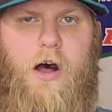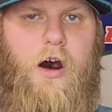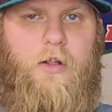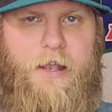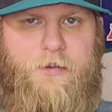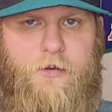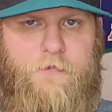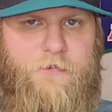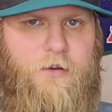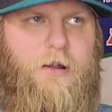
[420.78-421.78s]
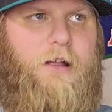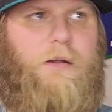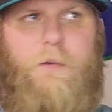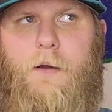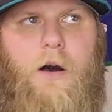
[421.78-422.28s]
and Hollander for
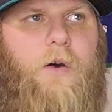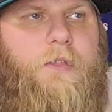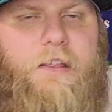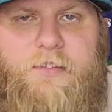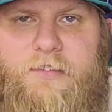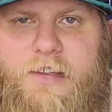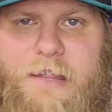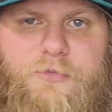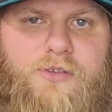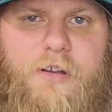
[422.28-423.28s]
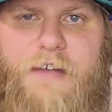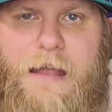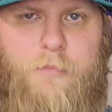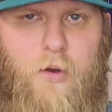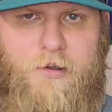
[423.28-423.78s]
oh this team should have
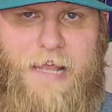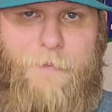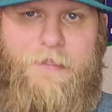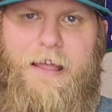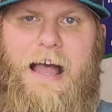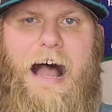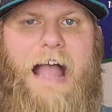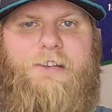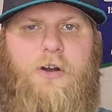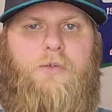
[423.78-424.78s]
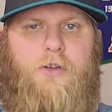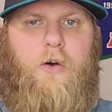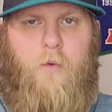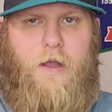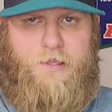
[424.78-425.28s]
had more depth I don't
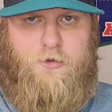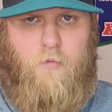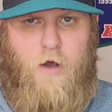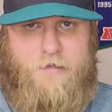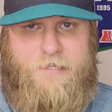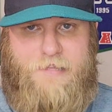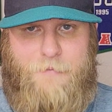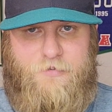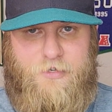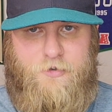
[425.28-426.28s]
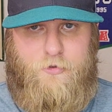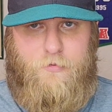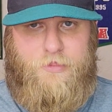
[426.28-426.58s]
know what you wanted them to do.